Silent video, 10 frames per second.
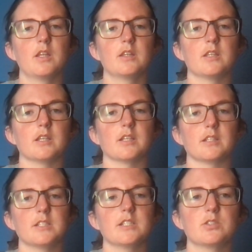The
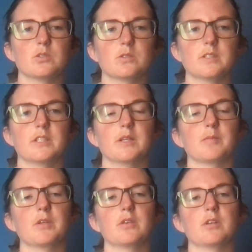teacher will need
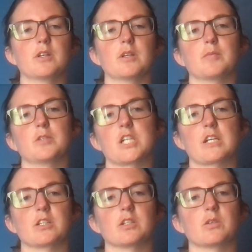computer, a
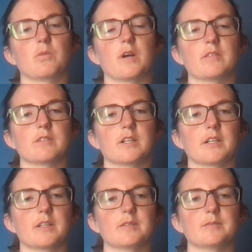projector, Wi-Fi,